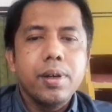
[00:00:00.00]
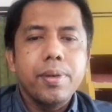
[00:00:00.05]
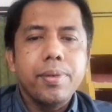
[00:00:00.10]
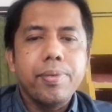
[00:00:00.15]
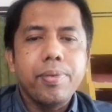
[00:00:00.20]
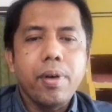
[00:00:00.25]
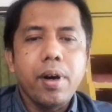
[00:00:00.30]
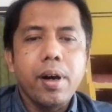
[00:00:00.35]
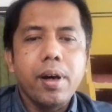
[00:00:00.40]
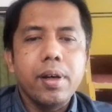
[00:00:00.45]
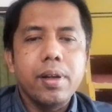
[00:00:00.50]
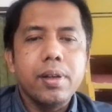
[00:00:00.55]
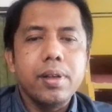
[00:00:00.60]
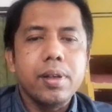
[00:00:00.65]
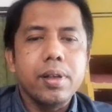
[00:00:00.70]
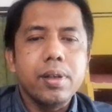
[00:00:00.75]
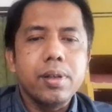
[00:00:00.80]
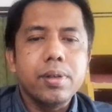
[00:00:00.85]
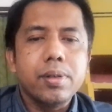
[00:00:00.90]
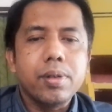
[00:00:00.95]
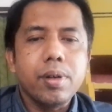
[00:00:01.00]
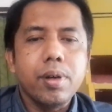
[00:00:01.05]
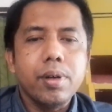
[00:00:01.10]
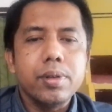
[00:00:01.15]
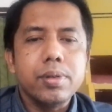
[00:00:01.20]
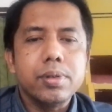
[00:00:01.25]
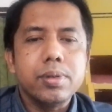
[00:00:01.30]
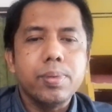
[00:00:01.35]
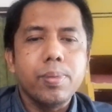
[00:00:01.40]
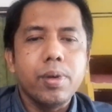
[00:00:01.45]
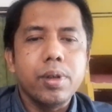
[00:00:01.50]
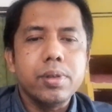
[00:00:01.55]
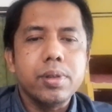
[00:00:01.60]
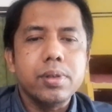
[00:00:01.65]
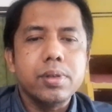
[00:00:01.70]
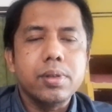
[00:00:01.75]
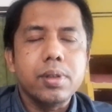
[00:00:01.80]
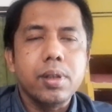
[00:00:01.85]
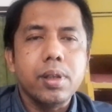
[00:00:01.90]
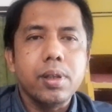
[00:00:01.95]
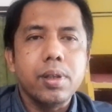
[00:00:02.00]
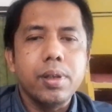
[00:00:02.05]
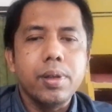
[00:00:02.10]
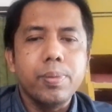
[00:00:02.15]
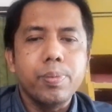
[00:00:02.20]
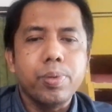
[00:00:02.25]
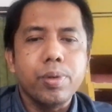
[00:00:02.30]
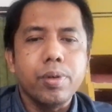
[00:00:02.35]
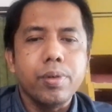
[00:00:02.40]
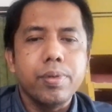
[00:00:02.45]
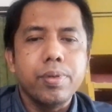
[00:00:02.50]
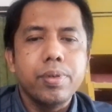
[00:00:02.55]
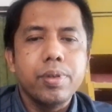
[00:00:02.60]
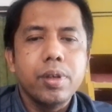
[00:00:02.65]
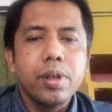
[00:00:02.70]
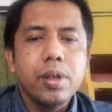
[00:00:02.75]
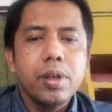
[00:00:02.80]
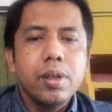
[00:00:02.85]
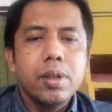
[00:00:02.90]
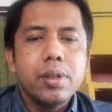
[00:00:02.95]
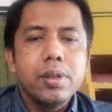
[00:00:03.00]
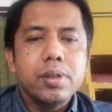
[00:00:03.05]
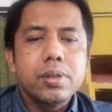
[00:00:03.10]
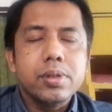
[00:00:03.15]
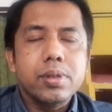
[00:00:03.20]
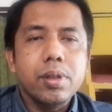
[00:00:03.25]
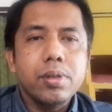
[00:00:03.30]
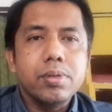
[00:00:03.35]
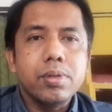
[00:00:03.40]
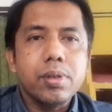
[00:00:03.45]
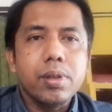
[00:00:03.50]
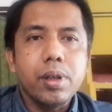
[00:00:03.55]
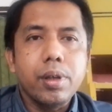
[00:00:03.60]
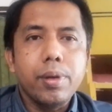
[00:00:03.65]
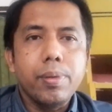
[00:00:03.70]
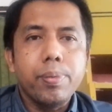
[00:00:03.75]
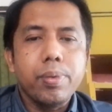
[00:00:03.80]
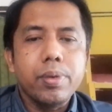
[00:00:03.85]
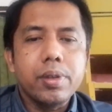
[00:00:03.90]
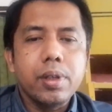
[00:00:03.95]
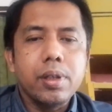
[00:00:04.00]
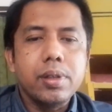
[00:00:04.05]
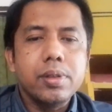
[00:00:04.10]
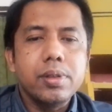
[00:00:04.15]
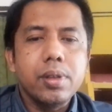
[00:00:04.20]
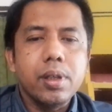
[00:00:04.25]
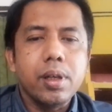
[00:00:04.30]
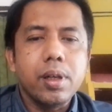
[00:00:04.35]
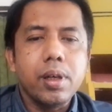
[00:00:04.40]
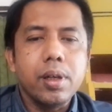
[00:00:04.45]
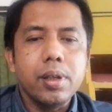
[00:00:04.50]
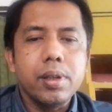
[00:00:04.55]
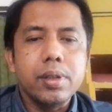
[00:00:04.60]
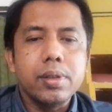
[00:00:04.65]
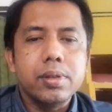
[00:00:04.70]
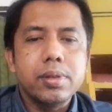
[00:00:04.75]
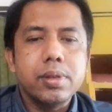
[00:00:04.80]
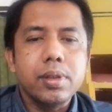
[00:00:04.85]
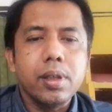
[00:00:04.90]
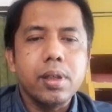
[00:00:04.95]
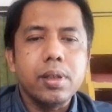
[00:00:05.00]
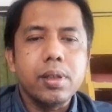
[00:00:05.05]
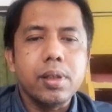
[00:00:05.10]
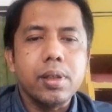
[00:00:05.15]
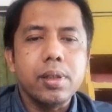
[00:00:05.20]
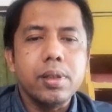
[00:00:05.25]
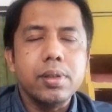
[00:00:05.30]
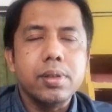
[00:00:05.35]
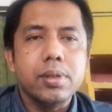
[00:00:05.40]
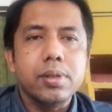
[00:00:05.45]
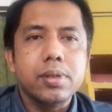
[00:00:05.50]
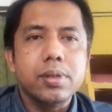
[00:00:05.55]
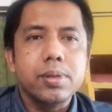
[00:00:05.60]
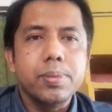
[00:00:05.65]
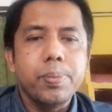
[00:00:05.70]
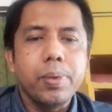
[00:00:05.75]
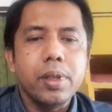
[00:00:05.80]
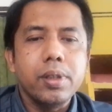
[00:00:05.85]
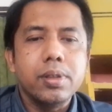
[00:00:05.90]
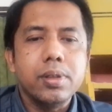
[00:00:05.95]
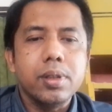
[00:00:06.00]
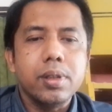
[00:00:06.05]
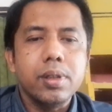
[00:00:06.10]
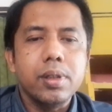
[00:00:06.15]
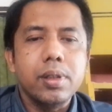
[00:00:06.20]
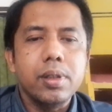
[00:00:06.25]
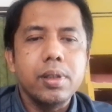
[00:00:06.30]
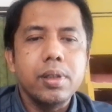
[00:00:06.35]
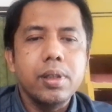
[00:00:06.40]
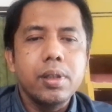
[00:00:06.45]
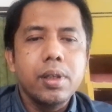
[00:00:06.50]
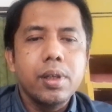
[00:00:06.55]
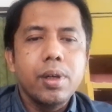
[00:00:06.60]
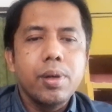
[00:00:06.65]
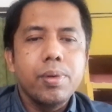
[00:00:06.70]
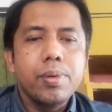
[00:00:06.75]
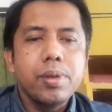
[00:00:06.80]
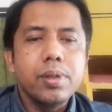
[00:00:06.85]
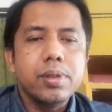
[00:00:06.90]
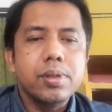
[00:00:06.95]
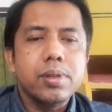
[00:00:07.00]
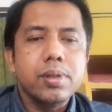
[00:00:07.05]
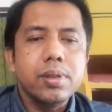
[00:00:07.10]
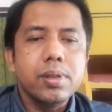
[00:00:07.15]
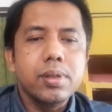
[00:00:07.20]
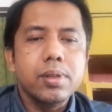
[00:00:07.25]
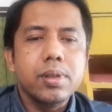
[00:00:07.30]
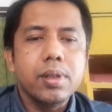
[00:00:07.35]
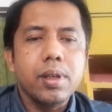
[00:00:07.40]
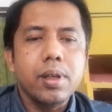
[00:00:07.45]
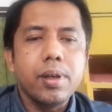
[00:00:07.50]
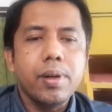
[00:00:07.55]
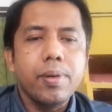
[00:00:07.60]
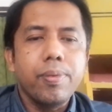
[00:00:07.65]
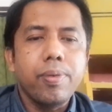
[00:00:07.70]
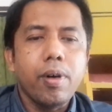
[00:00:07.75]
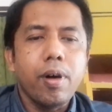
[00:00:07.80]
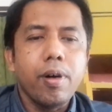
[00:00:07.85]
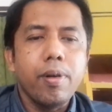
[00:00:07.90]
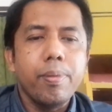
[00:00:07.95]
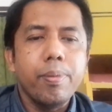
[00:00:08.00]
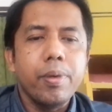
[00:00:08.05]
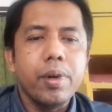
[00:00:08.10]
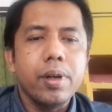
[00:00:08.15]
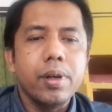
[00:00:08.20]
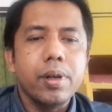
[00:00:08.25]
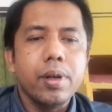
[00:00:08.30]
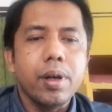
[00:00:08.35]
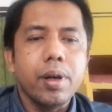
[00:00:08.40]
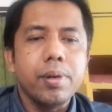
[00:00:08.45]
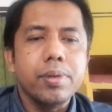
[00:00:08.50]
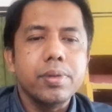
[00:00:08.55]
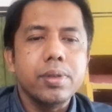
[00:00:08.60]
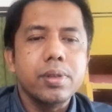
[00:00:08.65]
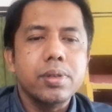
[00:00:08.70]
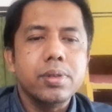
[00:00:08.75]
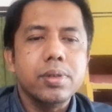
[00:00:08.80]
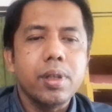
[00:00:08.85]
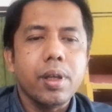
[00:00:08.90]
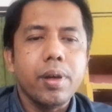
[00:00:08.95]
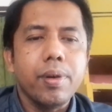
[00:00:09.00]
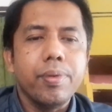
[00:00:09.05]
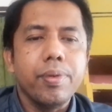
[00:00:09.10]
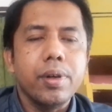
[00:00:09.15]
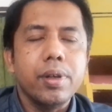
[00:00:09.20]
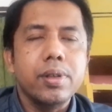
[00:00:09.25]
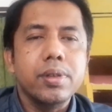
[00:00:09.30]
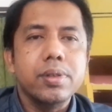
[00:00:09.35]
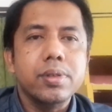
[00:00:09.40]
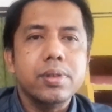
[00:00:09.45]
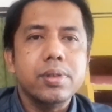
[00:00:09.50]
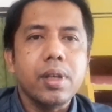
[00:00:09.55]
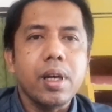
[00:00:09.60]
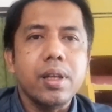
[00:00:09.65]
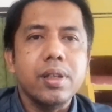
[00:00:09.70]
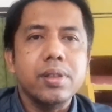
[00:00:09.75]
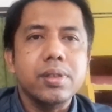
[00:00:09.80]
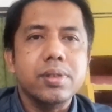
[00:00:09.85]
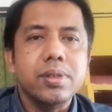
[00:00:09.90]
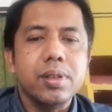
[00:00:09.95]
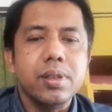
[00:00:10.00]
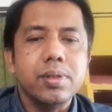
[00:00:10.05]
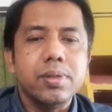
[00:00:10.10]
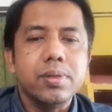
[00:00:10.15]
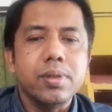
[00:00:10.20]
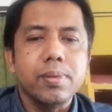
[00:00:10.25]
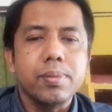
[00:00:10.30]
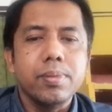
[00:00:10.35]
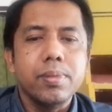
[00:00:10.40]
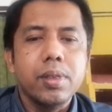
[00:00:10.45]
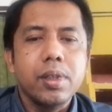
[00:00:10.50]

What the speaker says: Fine and gross motor skill improve. Sensory potential is increased, especially with the involvement of the seven sense system.